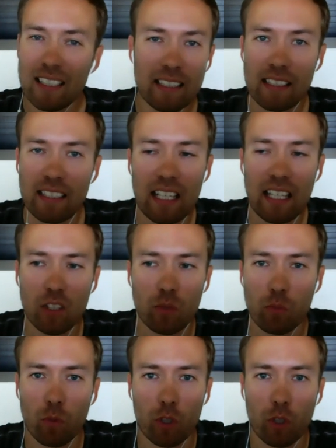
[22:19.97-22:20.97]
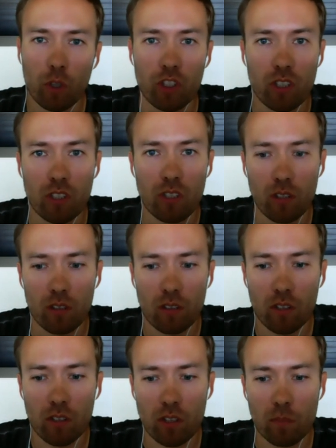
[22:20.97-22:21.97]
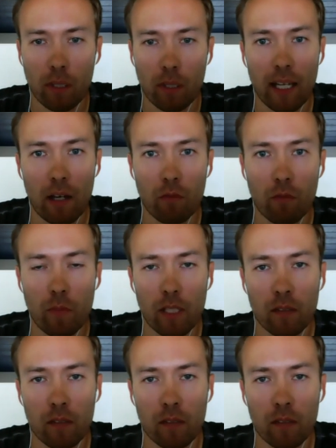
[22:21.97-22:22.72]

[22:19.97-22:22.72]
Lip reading: That's where it just doesn't play out for me.